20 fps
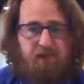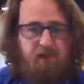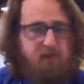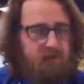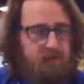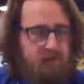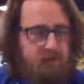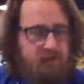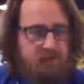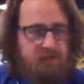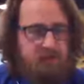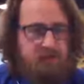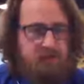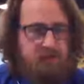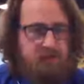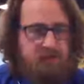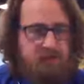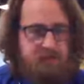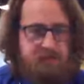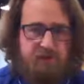or frozen
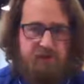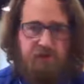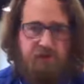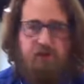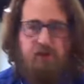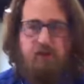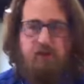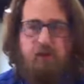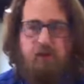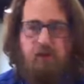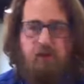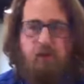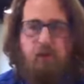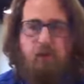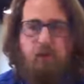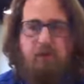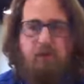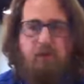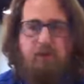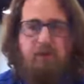shoulders, I'm sure
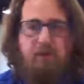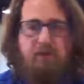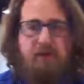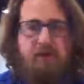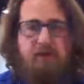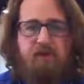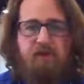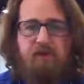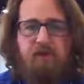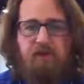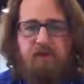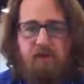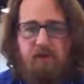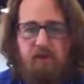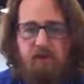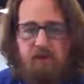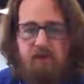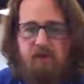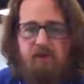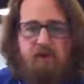many of you have
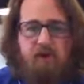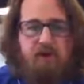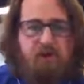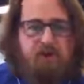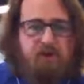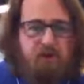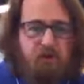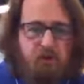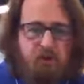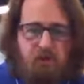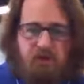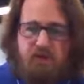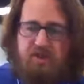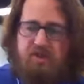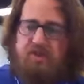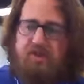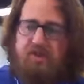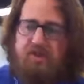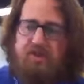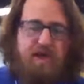heard of, where that shoulder is
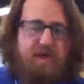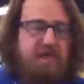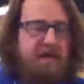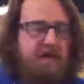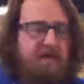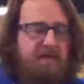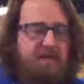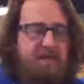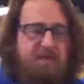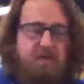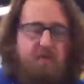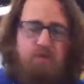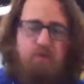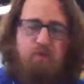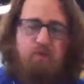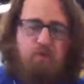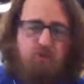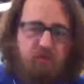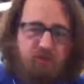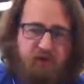just not
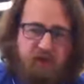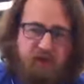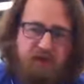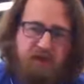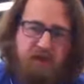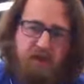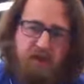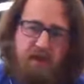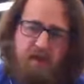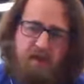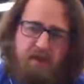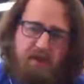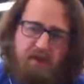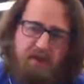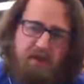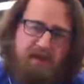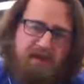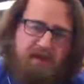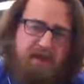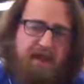moving
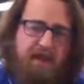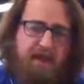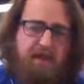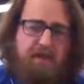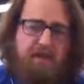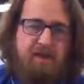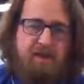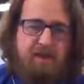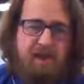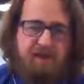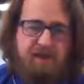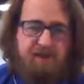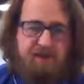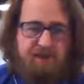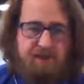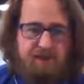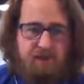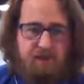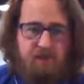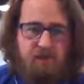and that connective
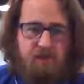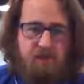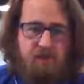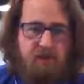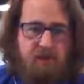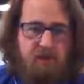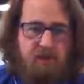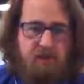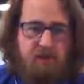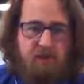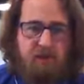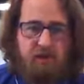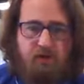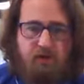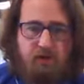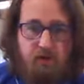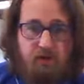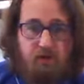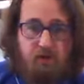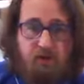tissue around the
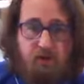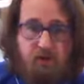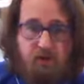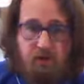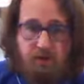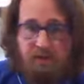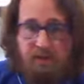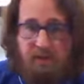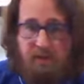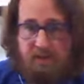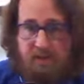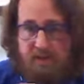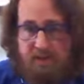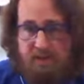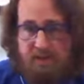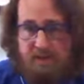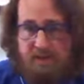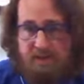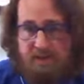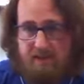glenohumeral joint
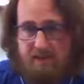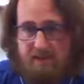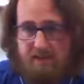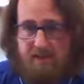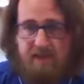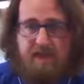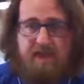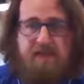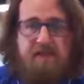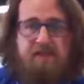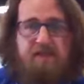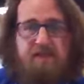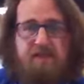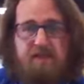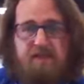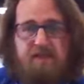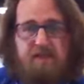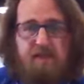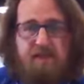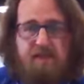is kind of
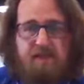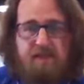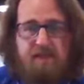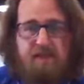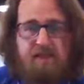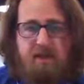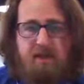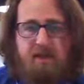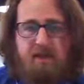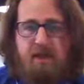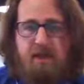stuck.